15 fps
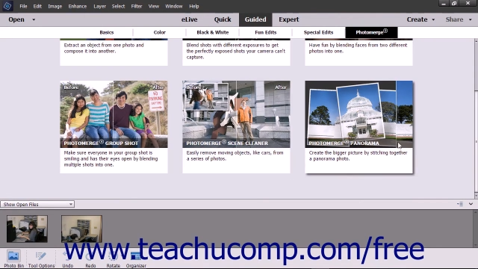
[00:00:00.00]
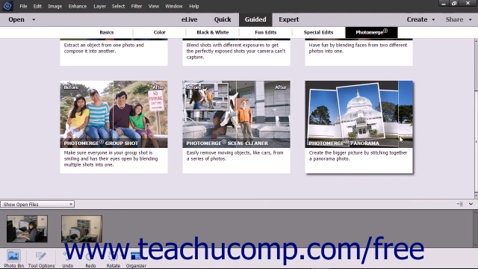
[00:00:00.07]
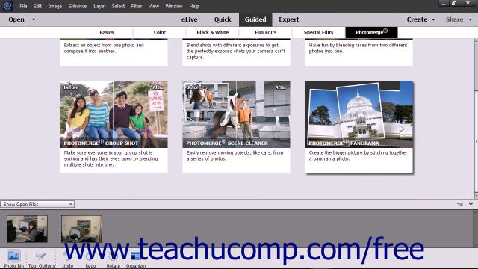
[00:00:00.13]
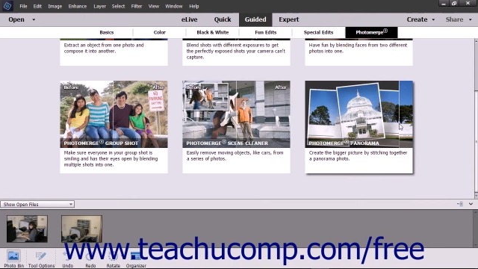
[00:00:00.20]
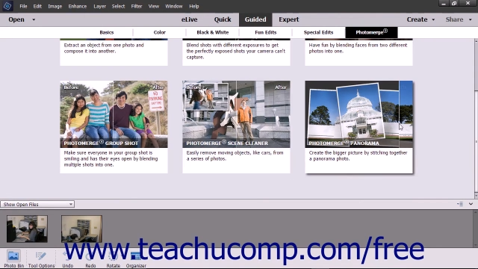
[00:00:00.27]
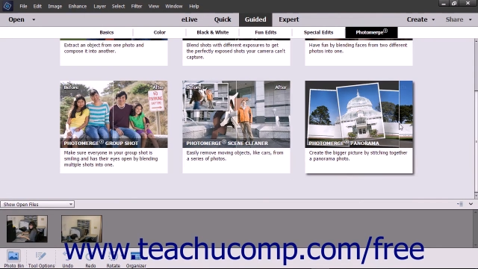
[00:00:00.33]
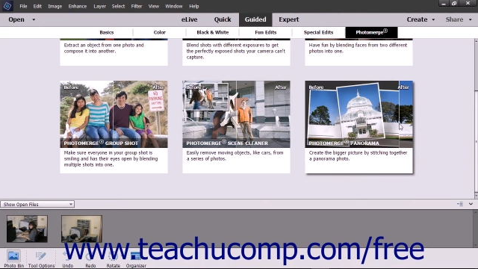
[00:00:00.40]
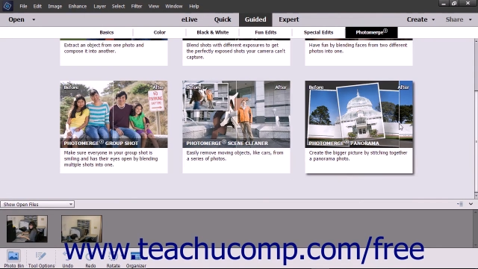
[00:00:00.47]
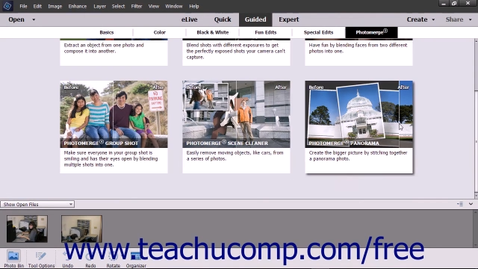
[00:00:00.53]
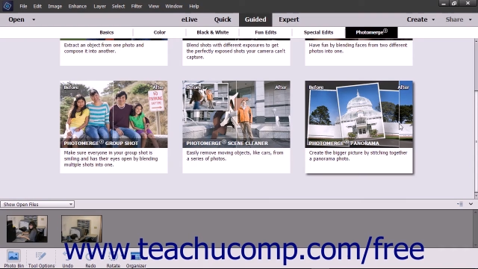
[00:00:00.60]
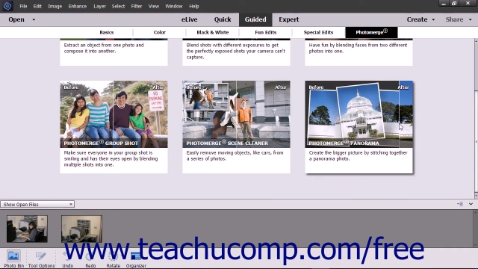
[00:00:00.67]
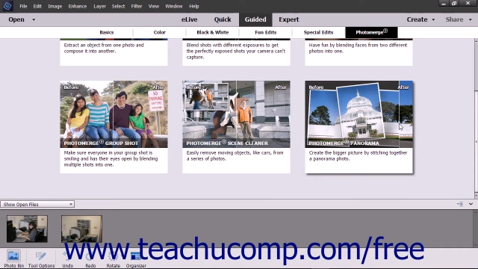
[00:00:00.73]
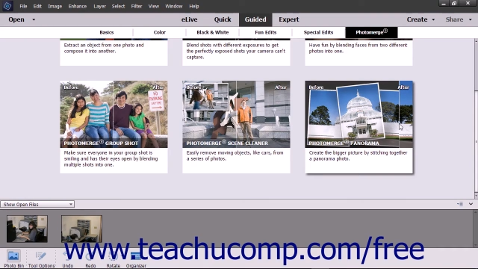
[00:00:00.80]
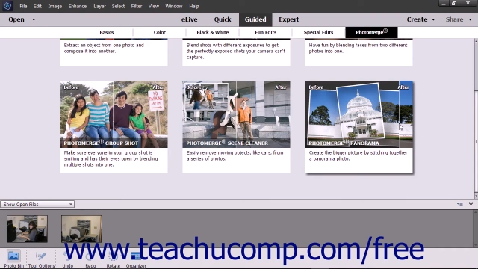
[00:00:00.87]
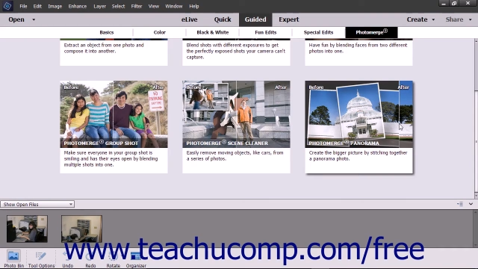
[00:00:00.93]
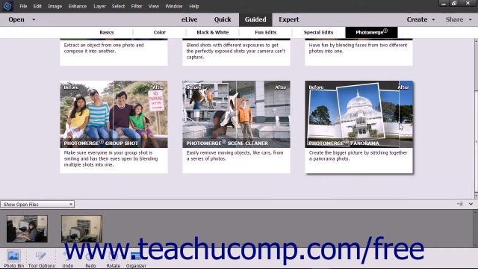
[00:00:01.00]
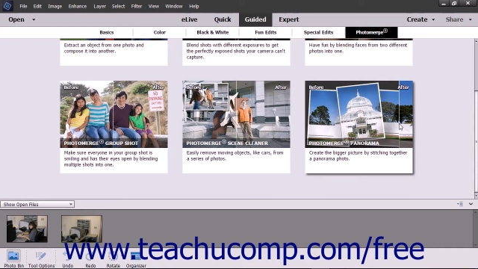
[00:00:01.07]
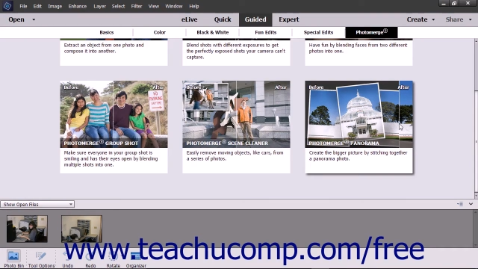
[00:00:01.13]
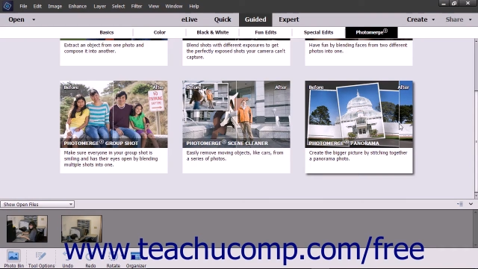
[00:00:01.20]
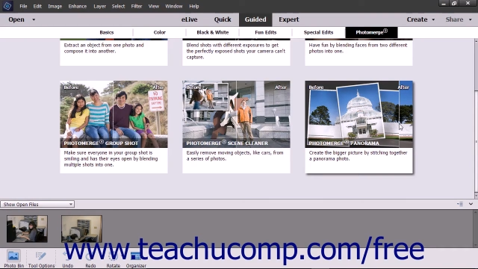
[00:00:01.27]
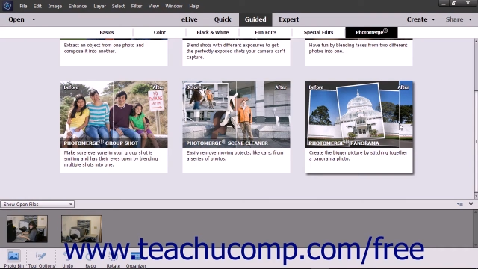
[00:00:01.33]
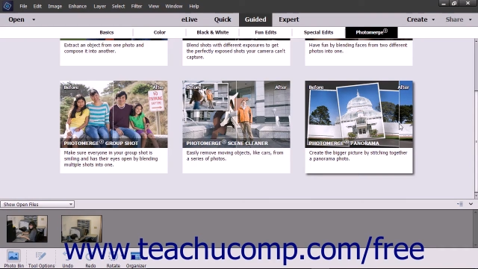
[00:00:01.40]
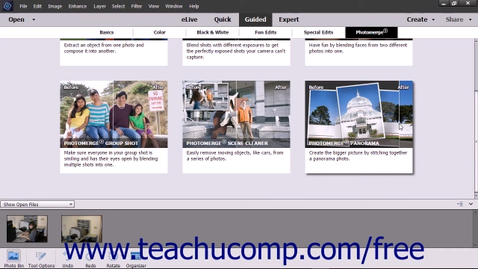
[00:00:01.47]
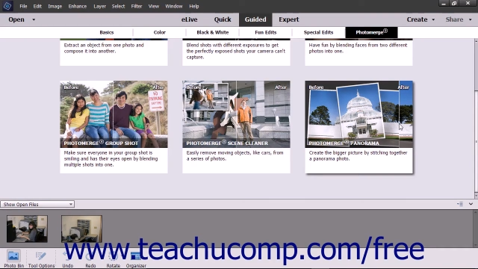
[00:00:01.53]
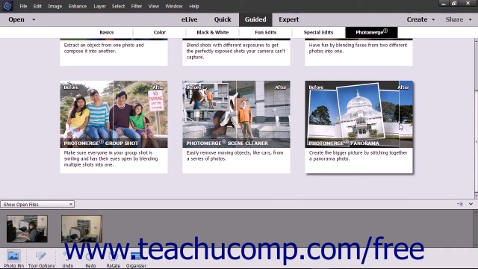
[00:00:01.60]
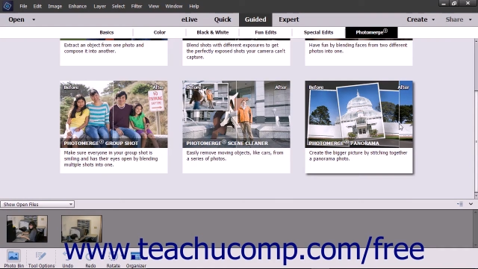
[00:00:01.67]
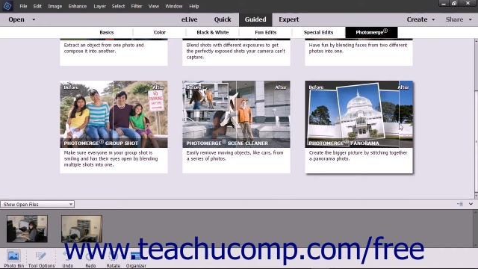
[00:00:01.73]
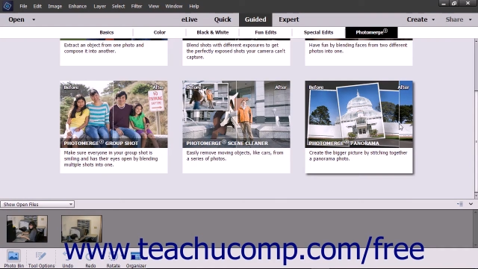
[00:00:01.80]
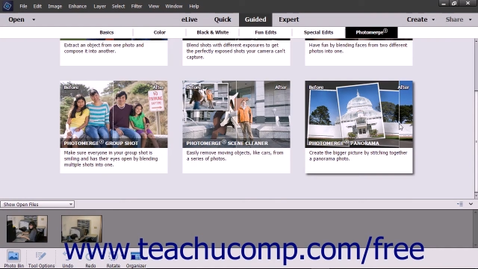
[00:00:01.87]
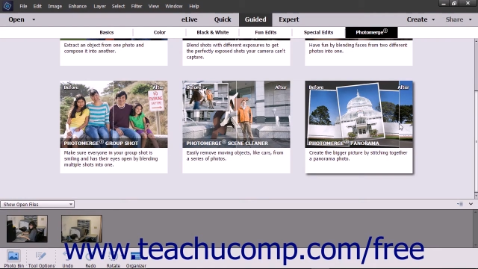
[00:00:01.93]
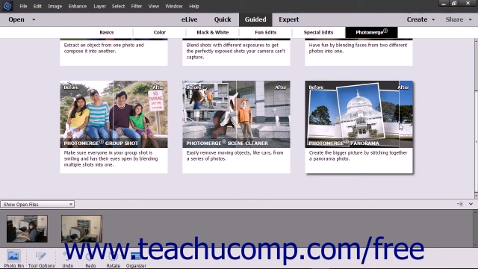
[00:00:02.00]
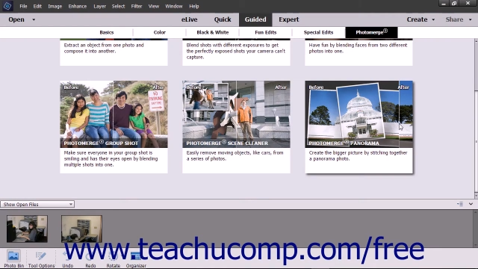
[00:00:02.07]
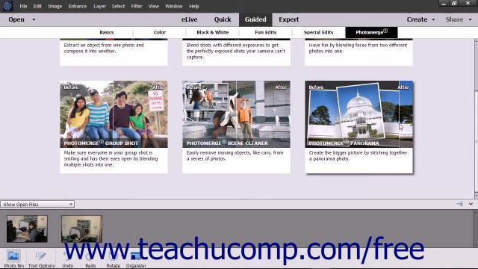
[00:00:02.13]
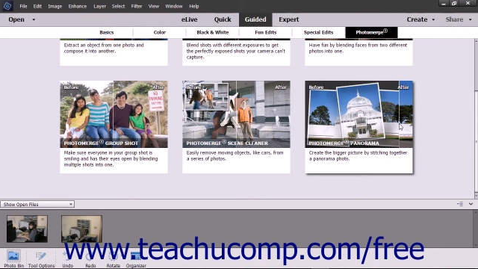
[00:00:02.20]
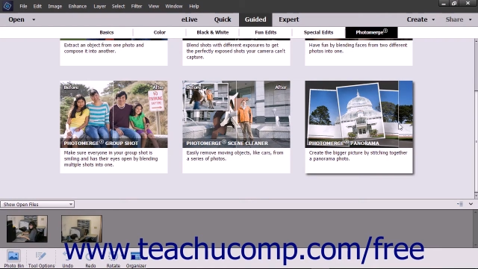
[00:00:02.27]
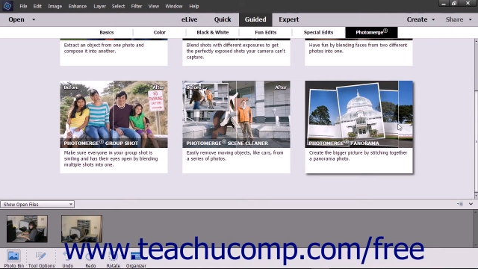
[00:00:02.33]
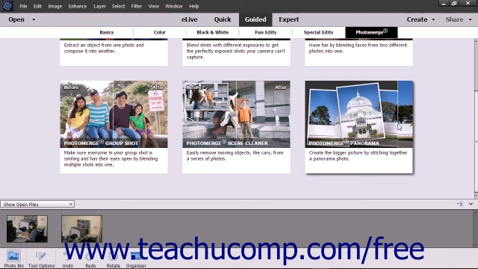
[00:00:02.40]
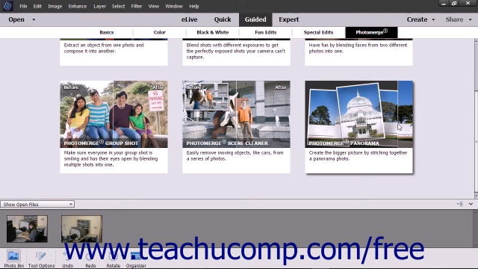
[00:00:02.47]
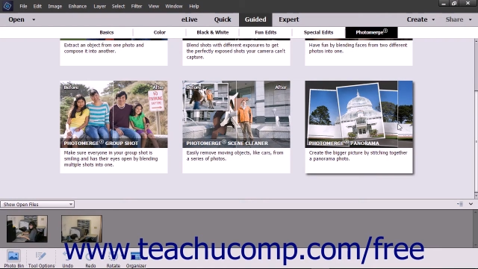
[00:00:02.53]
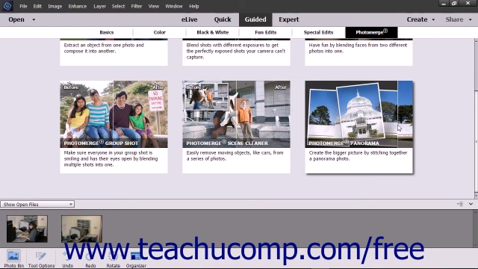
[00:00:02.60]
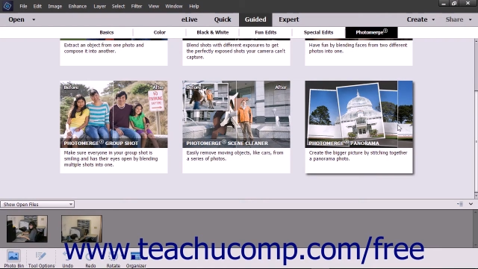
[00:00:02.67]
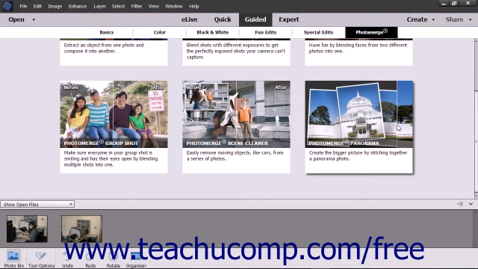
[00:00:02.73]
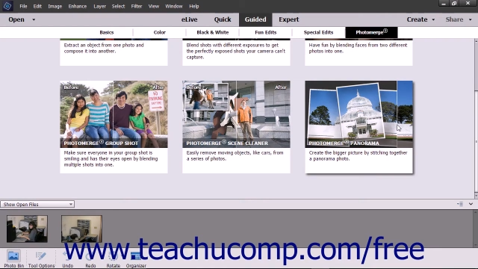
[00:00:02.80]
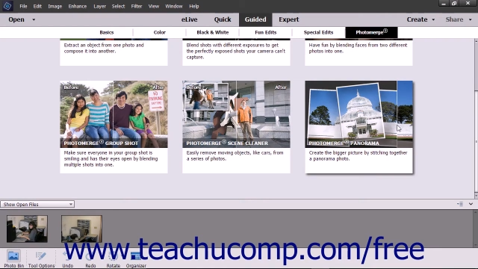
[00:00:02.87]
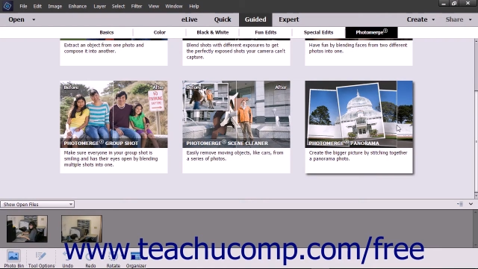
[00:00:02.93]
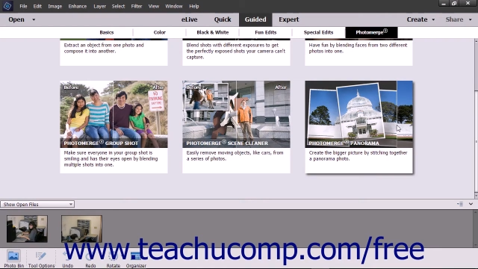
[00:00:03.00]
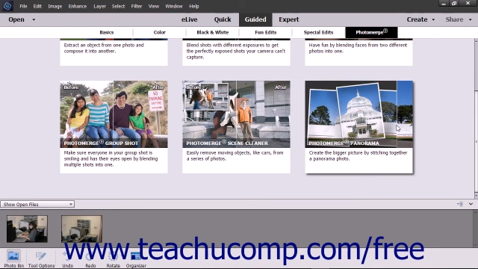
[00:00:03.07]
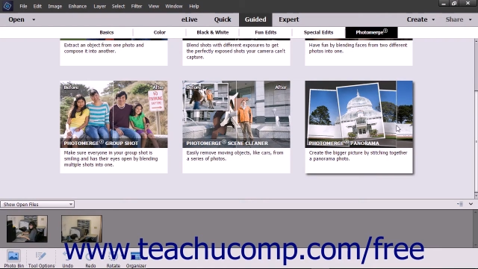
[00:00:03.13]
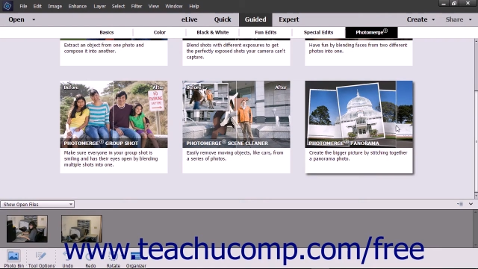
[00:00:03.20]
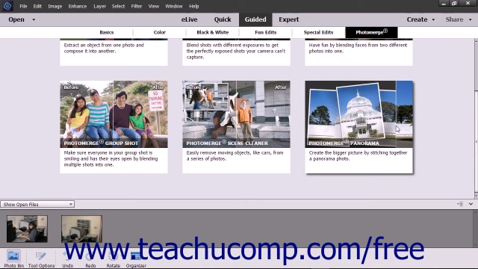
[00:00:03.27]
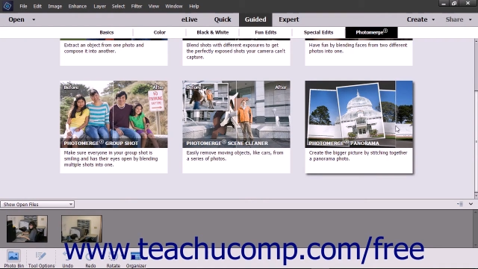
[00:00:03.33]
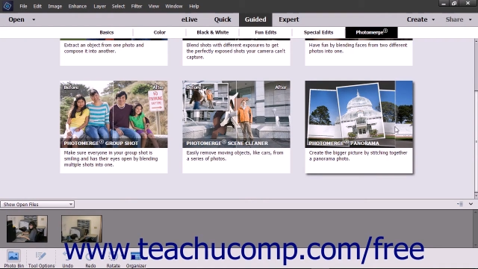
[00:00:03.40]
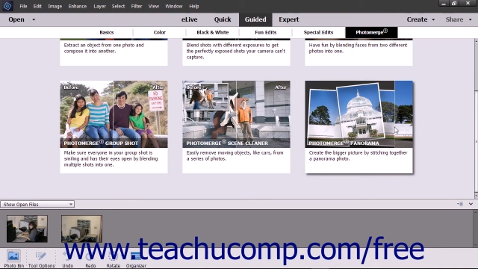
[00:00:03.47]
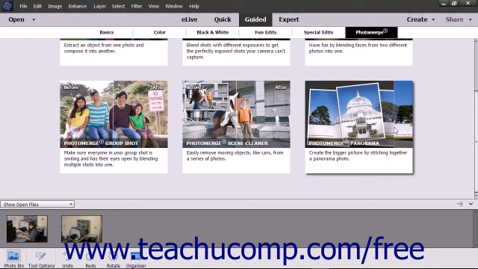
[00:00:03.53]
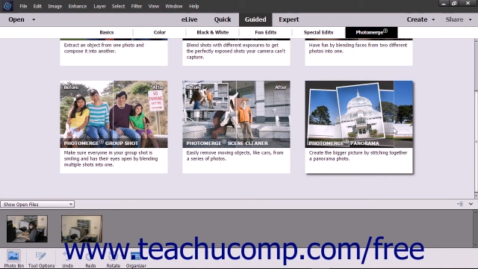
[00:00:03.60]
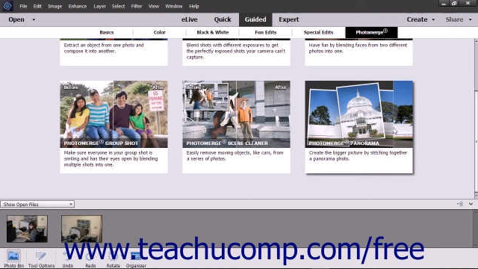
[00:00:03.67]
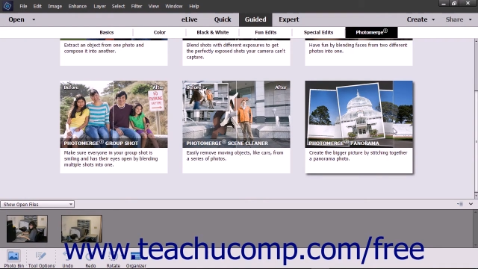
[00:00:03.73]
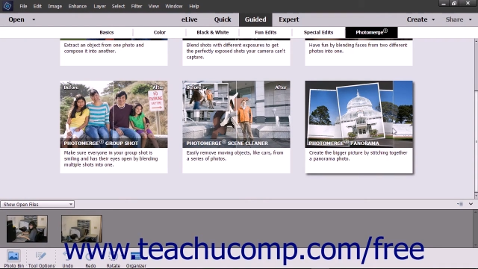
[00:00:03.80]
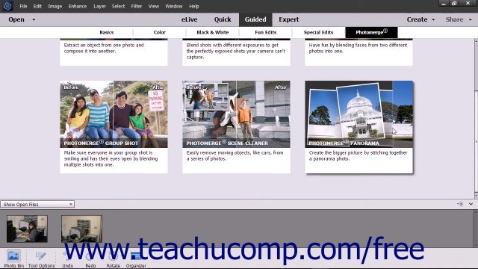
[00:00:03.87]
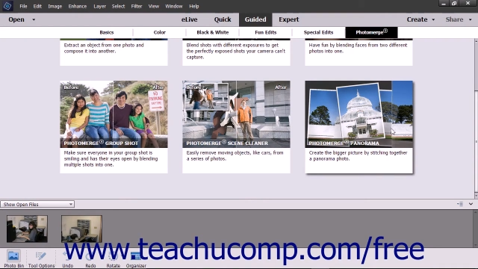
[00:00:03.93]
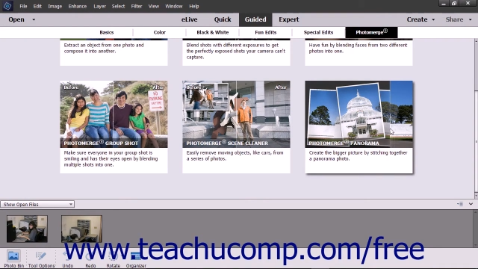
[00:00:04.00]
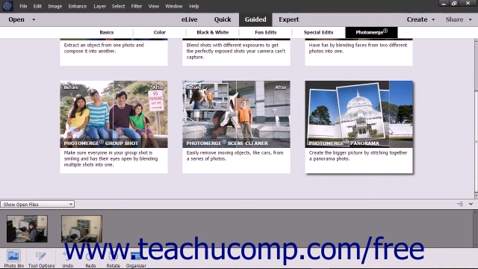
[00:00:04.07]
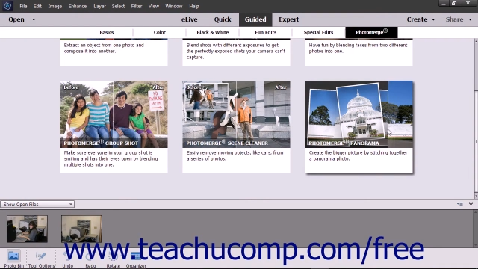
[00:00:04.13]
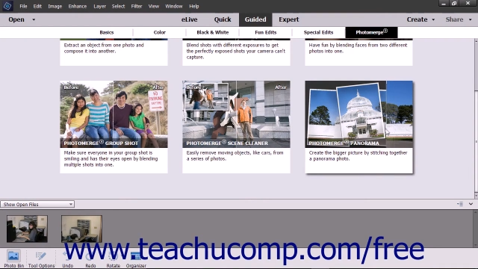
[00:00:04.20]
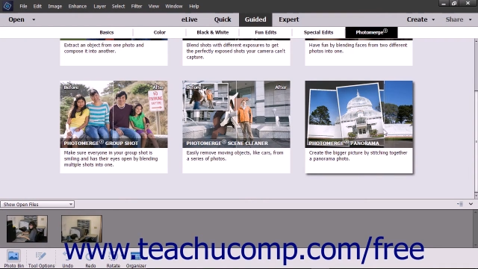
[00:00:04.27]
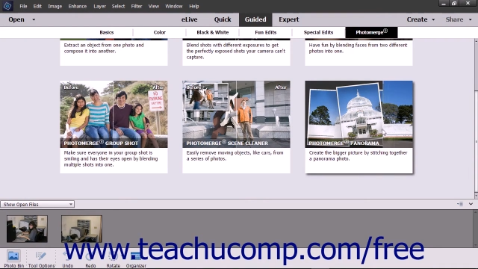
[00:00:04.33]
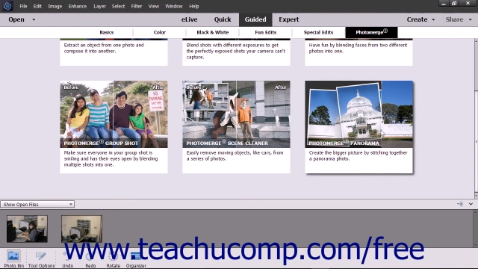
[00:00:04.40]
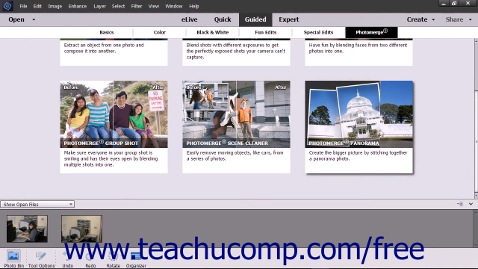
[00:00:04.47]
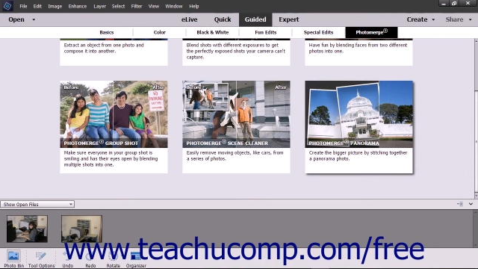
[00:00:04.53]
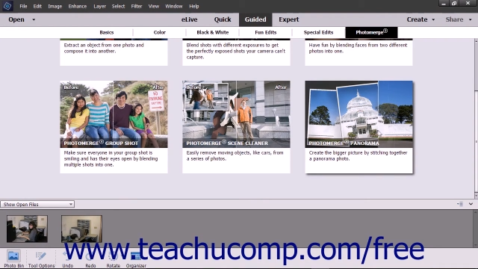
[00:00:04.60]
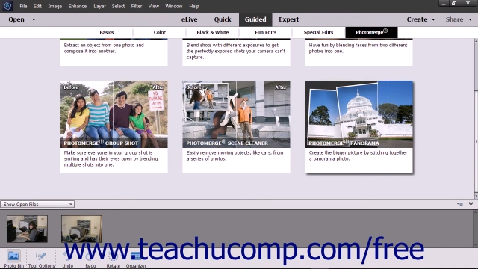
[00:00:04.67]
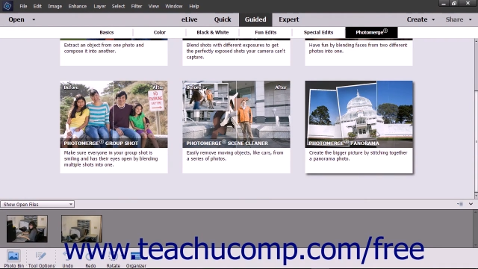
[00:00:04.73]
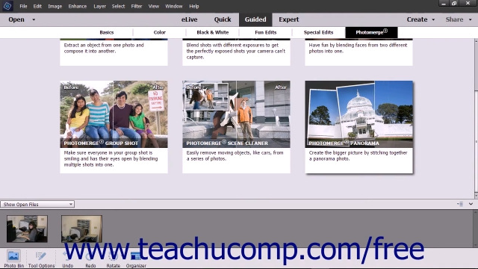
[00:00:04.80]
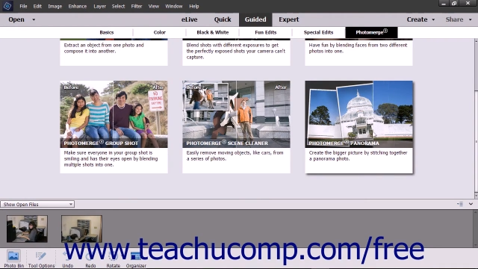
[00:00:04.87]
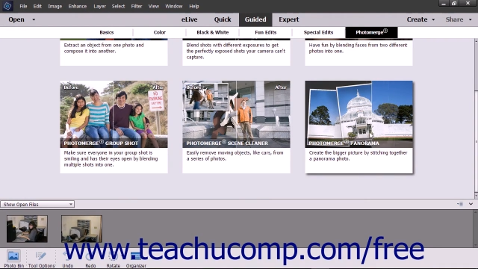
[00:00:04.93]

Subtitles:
[unreadable: no face in view]